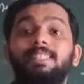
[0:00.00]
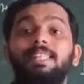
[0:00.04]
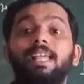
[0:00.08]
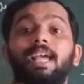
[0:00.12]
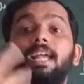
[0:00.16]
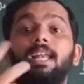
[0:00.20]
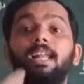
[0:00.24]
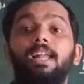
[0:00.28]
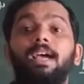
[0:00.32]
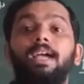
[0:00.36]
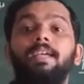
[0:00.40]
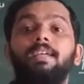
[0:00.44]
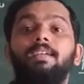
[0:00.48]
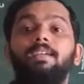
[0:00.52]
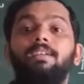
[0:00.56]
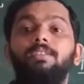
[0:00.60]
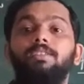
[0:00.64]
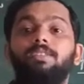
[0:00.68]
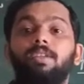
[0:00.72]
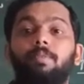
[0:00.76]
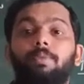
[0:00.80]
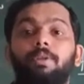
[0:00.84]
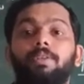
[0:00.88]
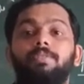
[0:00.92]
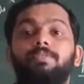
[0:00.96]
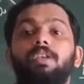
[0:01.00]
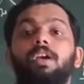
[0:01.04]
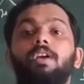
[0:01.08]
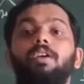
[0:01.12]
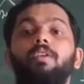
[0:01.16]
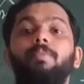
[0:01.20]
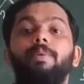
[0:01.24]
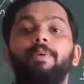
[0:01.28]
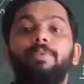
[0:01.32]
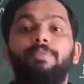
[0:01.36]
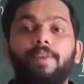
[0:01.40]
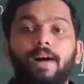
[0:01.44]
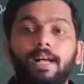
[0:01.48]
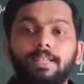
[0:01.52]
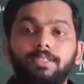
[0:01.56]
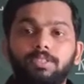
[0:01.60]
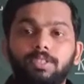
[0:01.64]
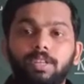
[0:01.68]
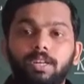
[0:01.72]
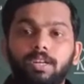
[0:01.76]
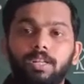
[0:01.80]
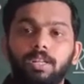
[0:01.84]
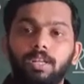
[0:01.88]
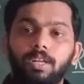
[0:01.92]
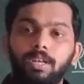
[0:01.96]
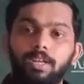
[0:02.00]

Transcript: they like, sometimes they will be faster,